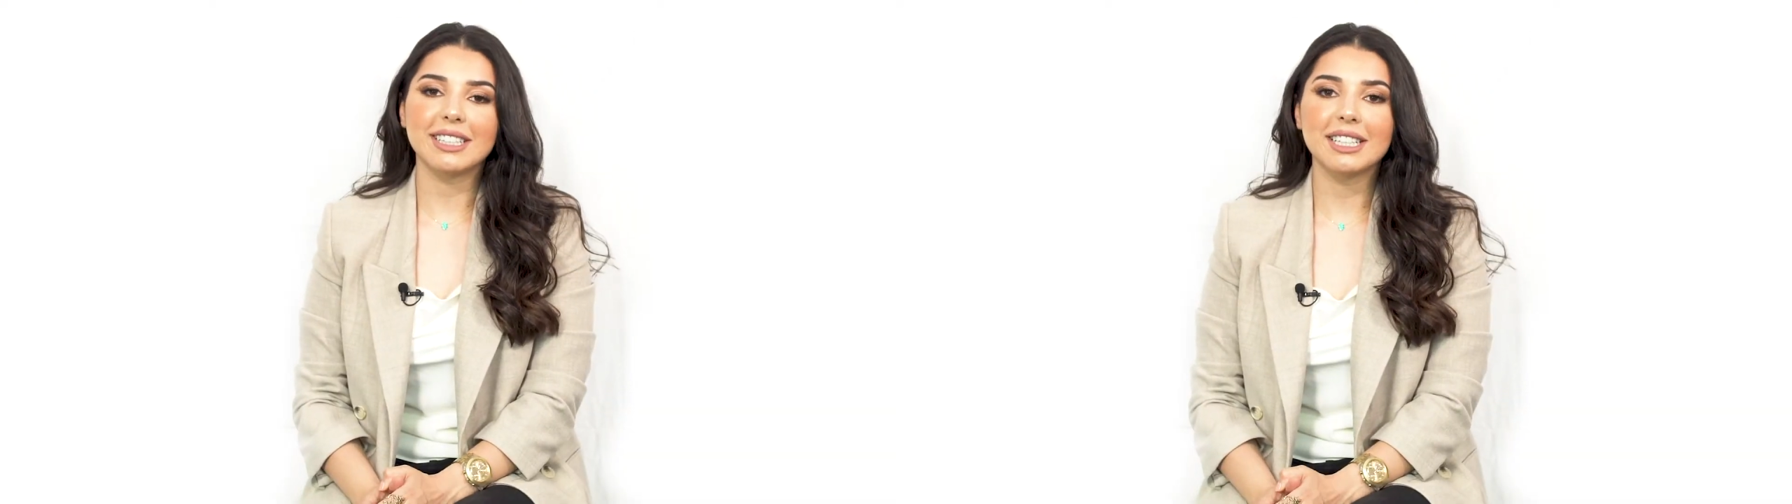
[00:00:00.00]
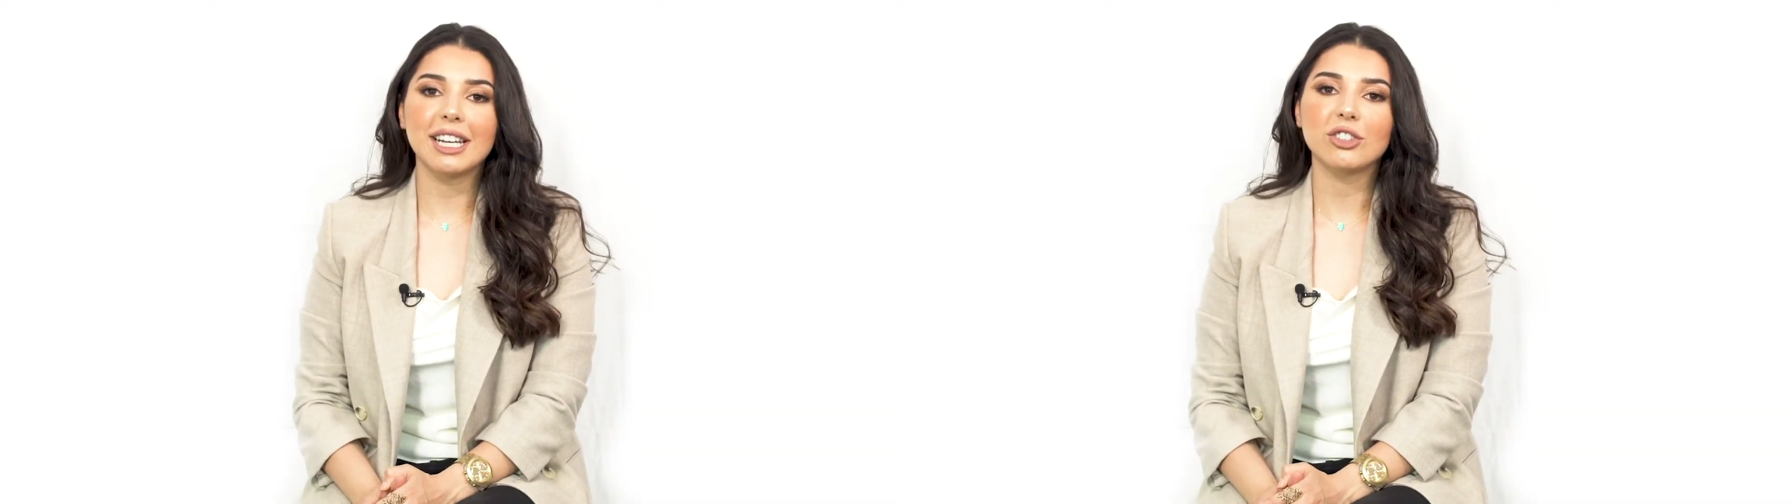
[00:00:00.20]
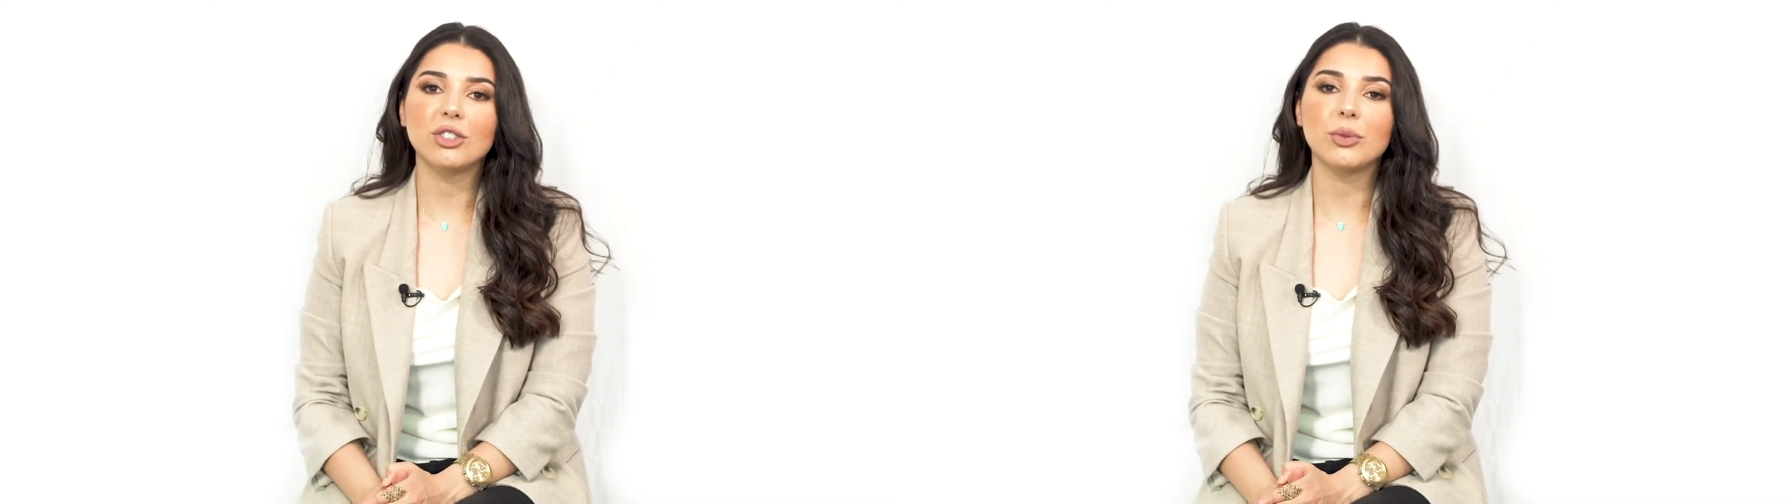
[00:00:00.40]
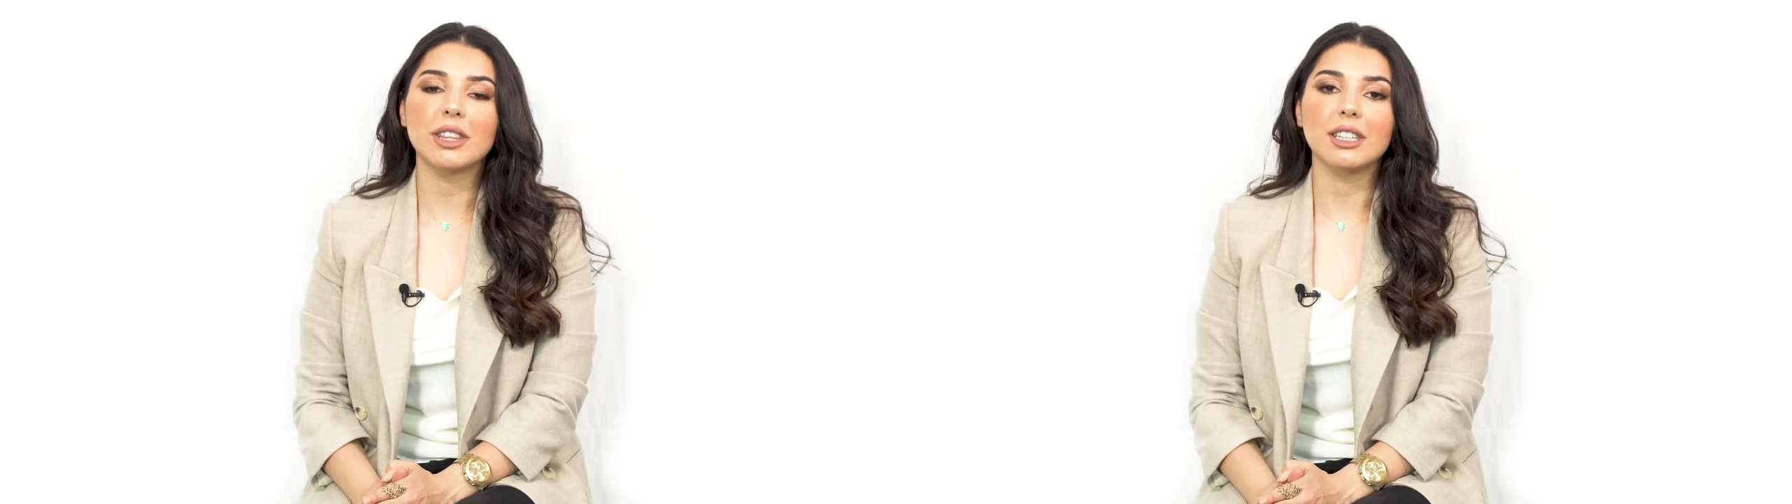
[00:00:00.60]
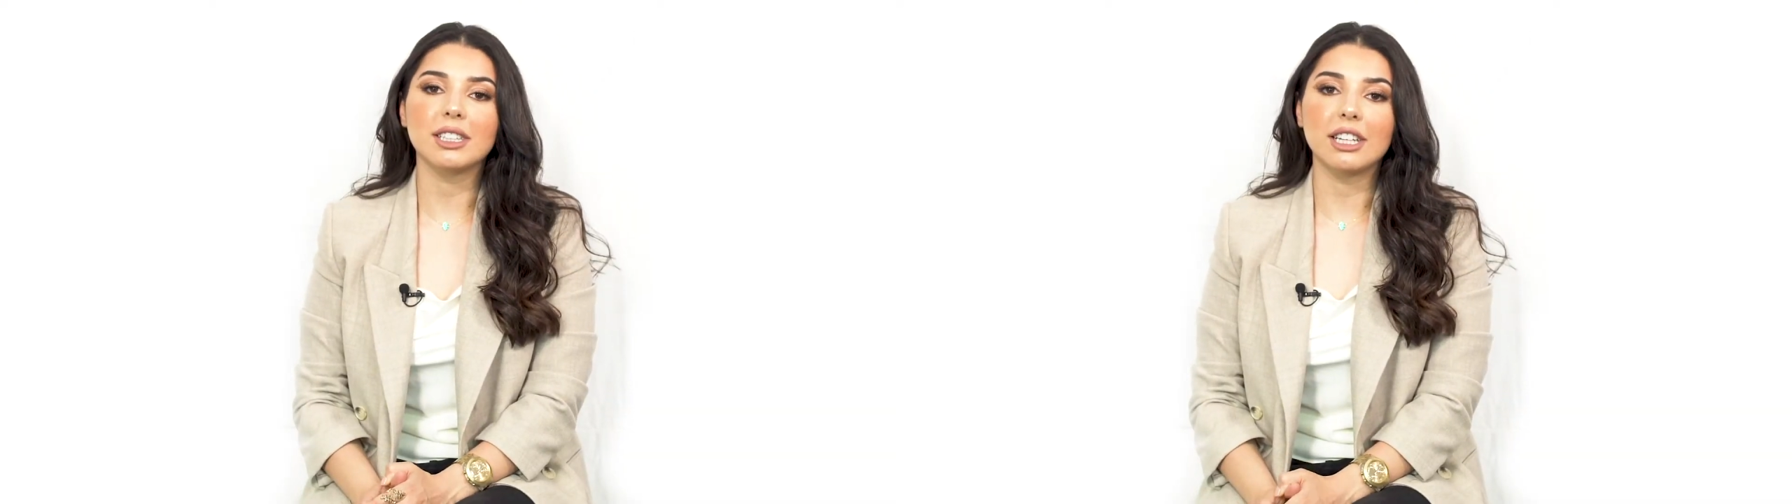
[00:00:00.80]
connect you
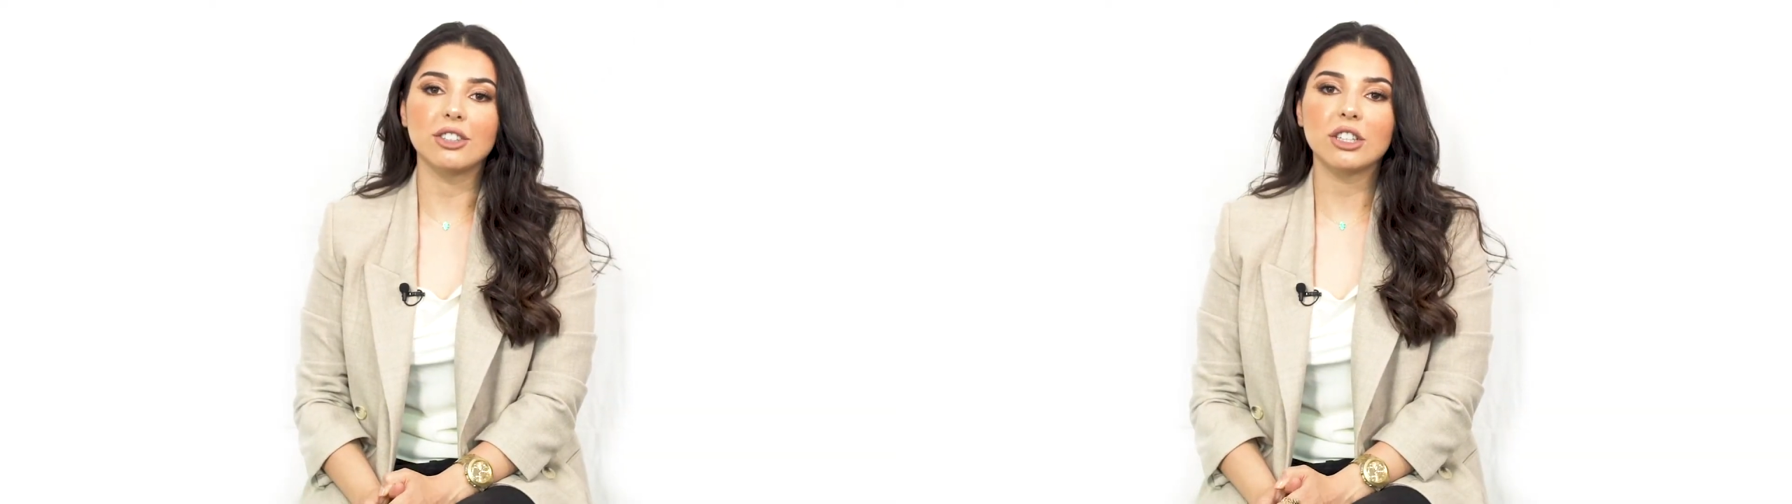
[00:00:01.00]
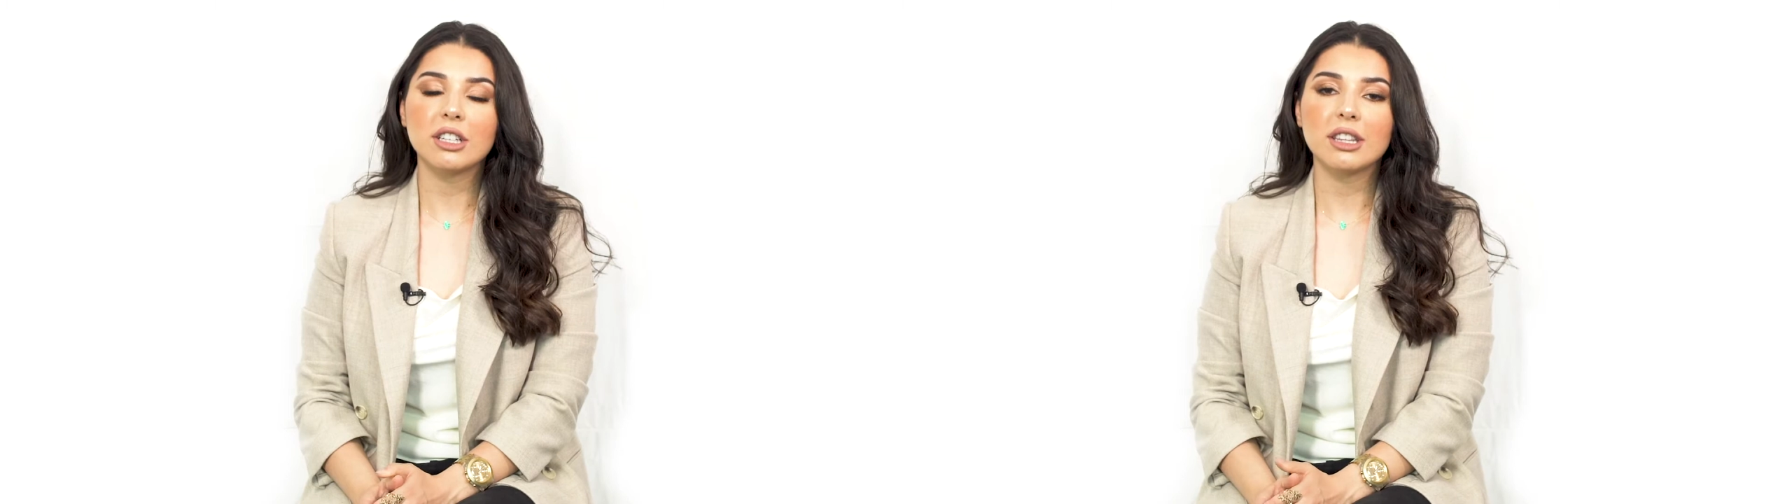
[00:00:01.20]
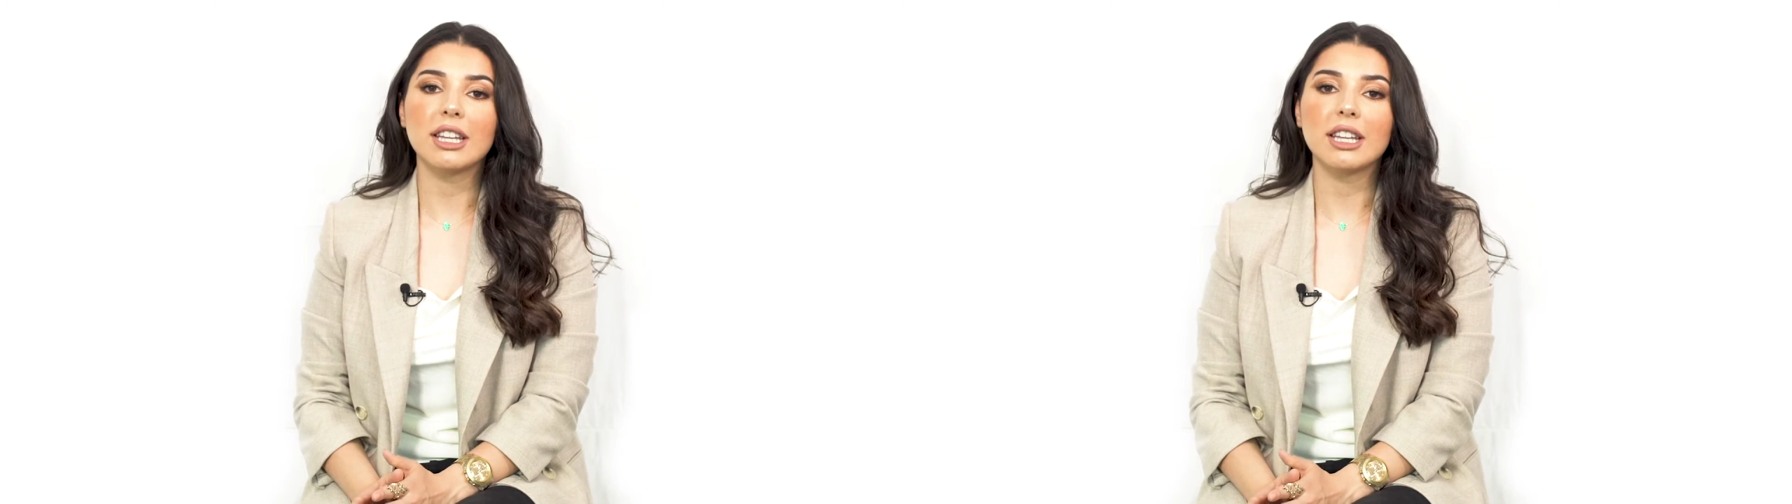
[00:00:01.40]
with a lender